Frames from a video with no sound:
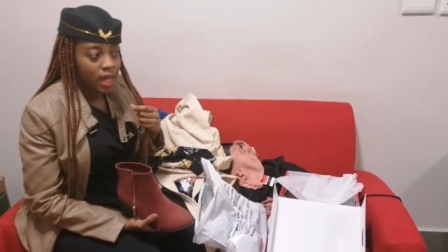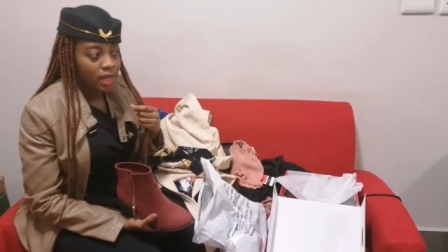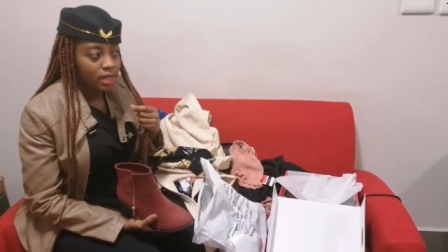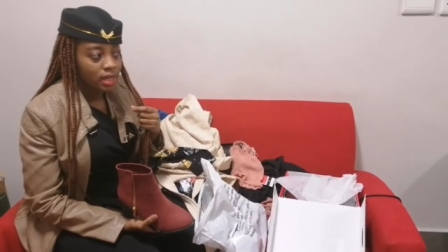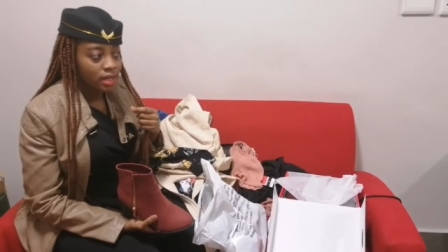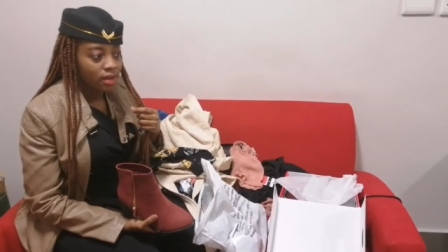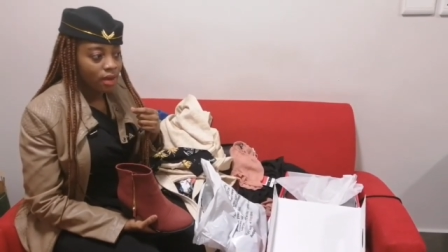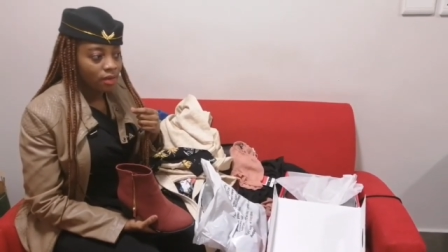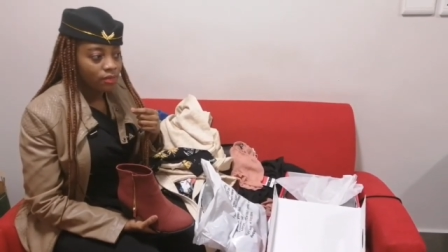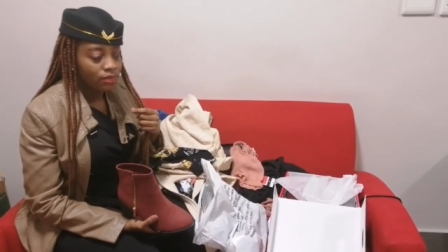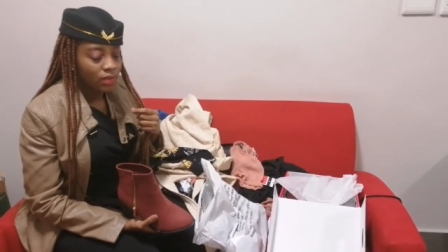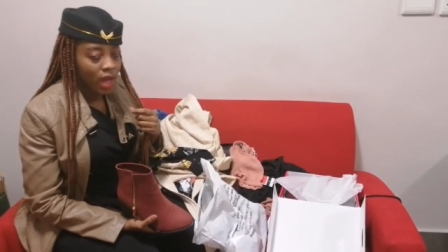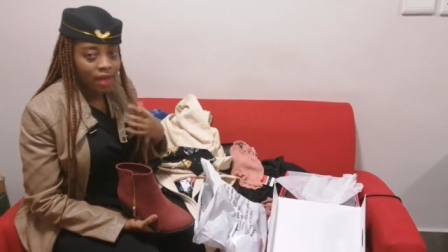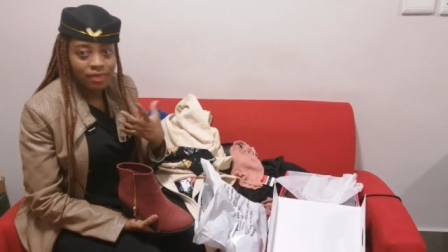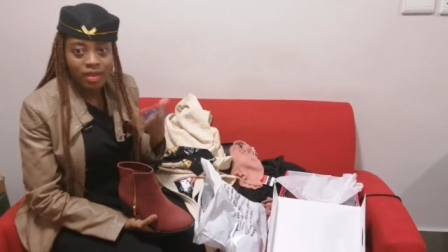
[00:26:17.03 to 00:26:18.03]
And yeah,
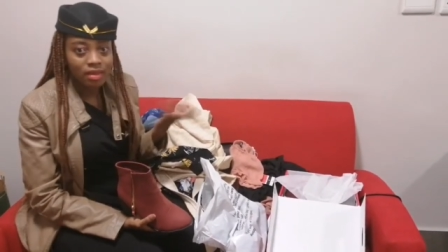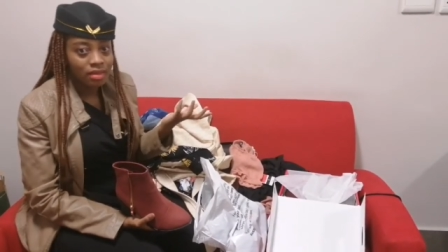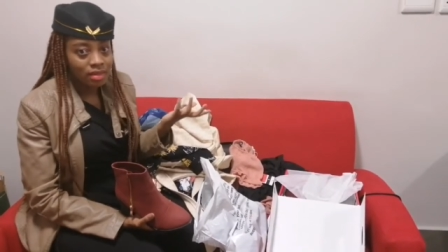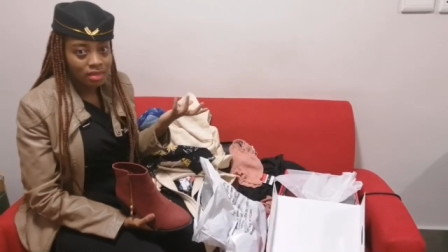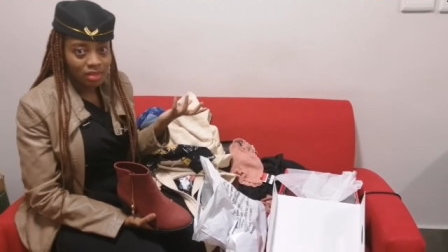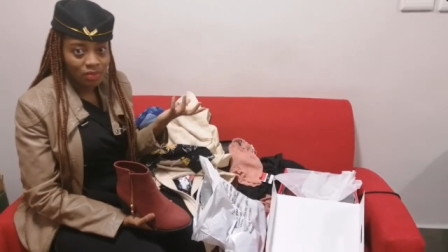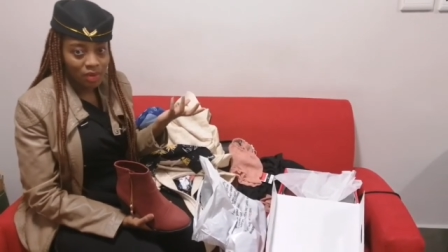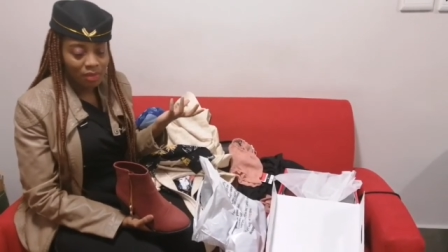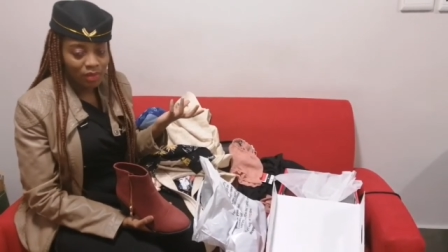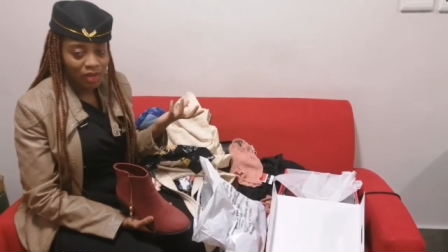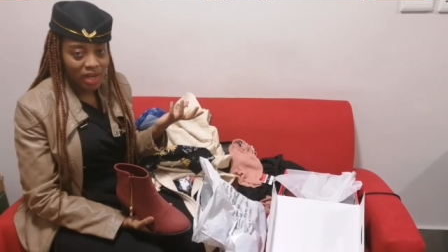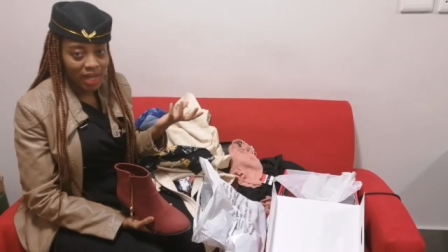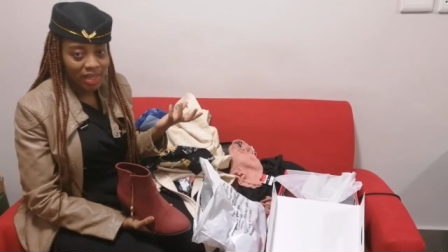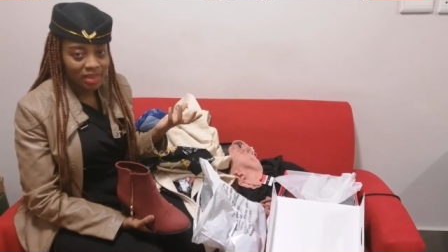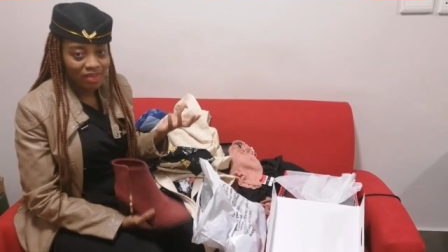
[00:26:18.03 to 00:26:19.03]
I think this is where I'm
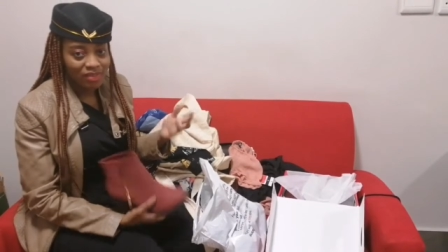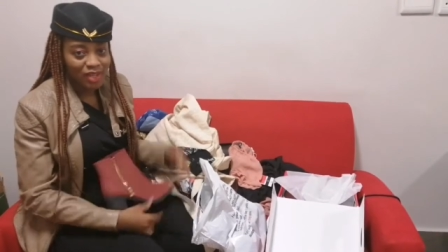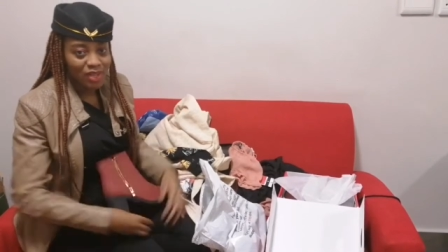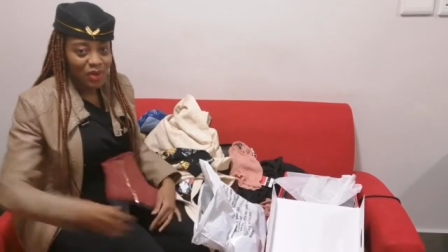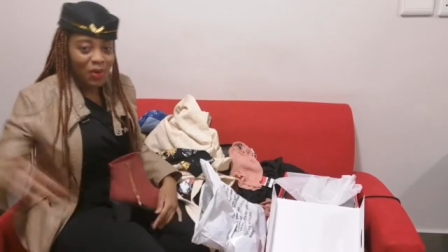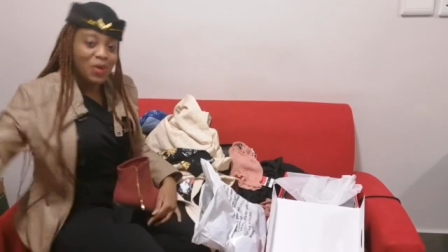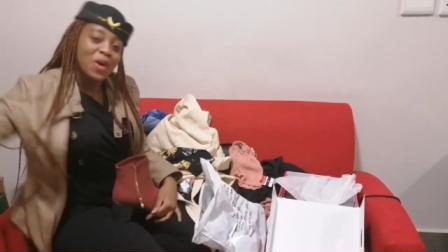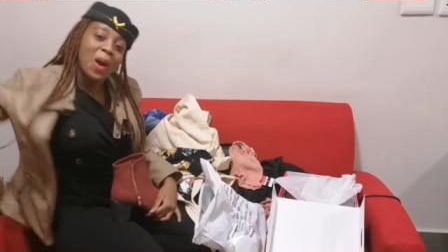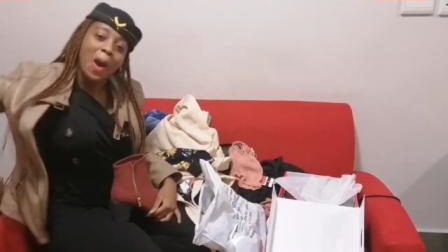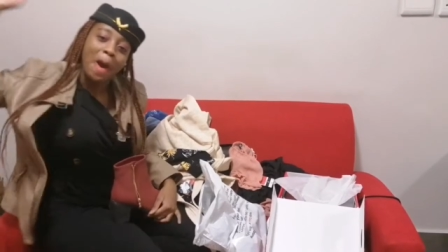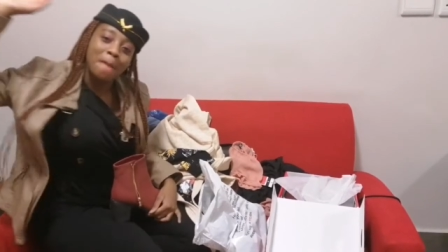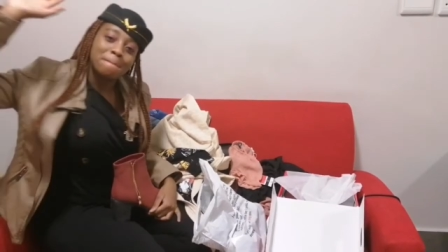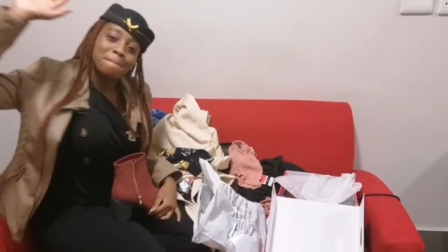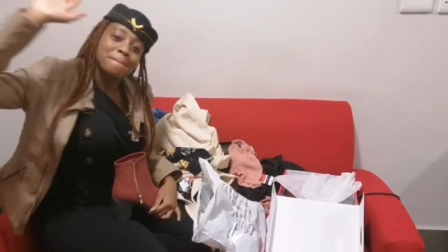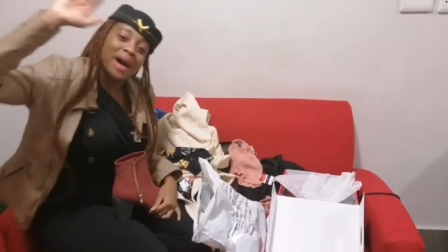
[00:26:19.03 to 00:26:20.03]
going to end the video.
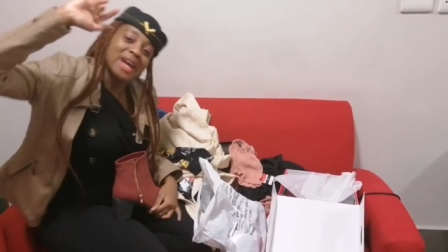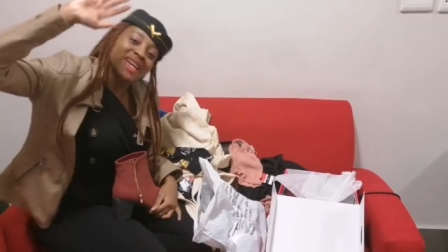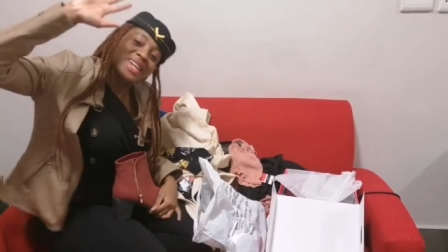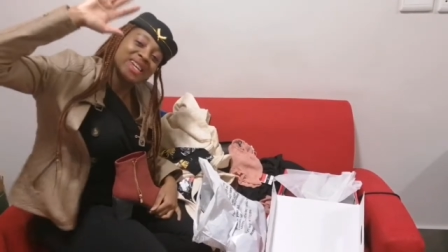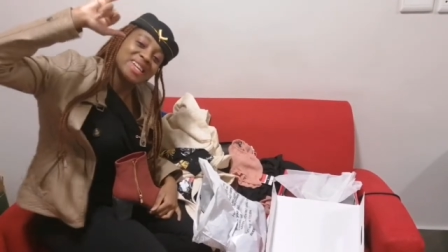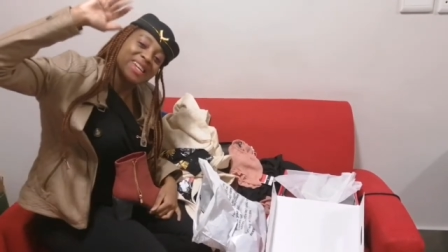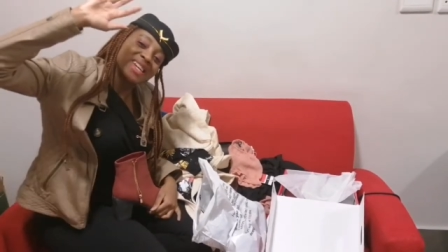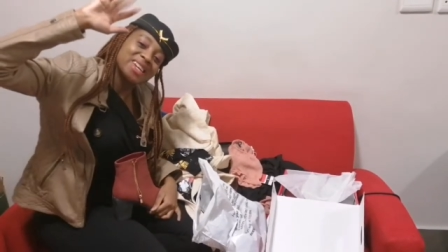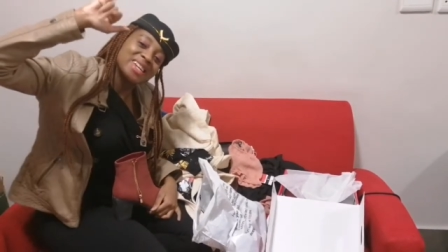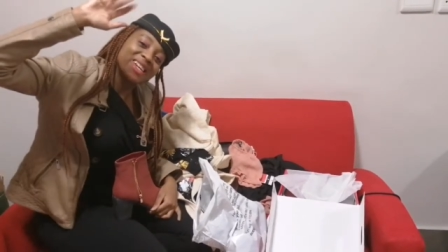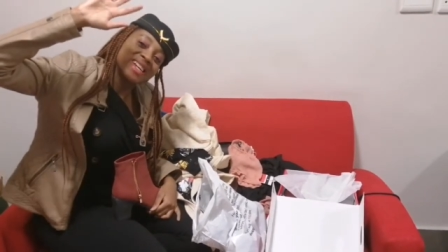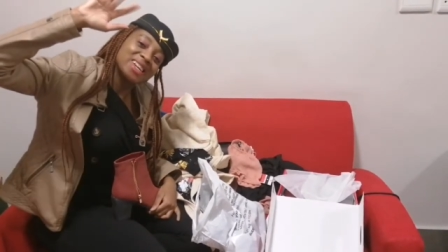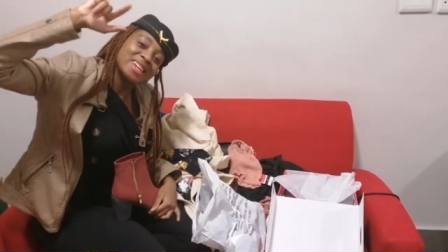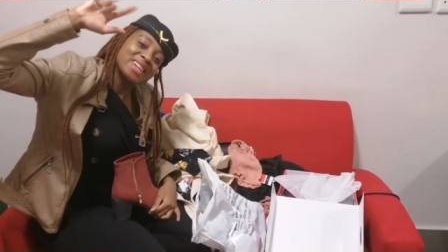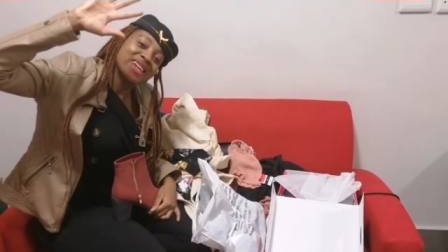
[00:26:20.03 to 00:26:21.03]

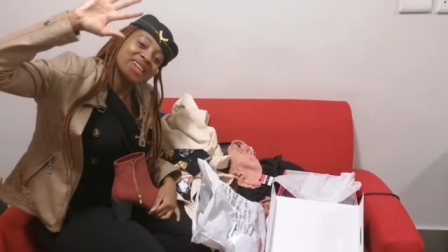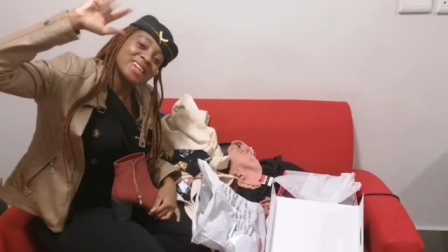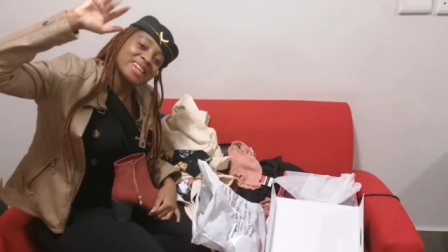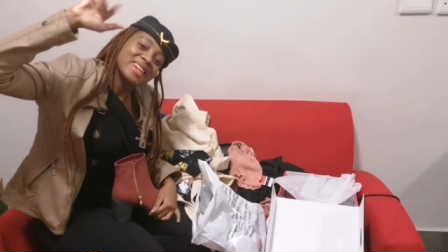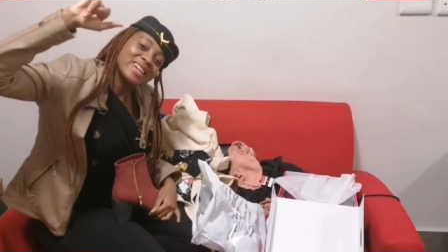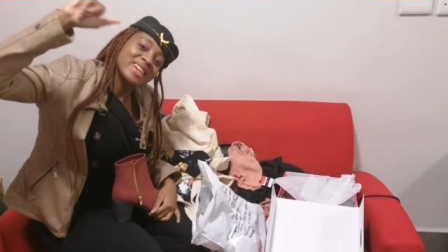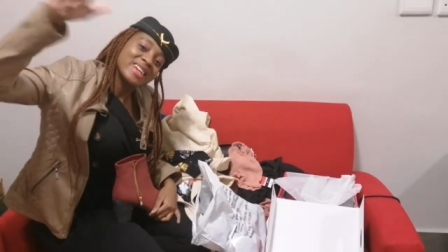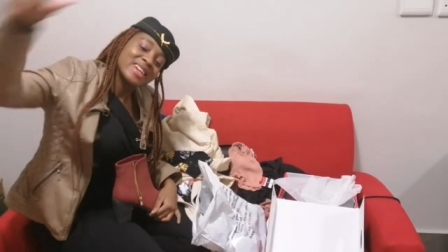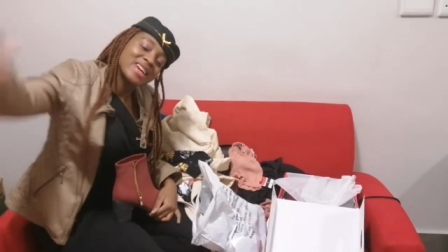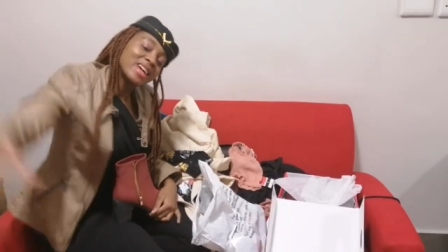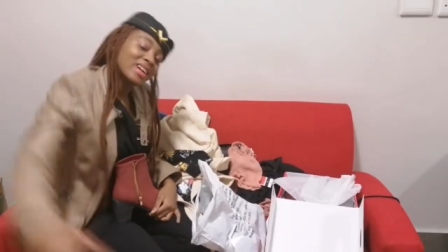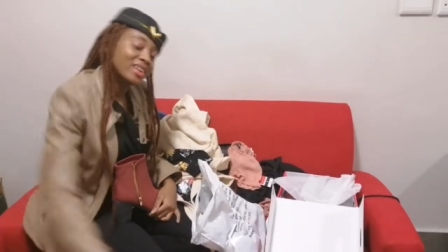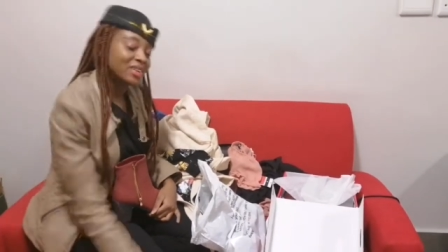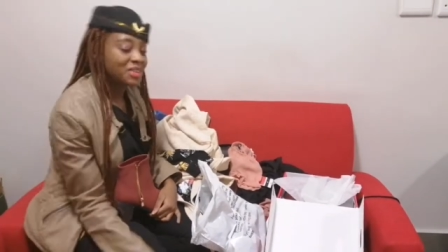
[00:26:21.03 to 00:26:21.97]
Bye!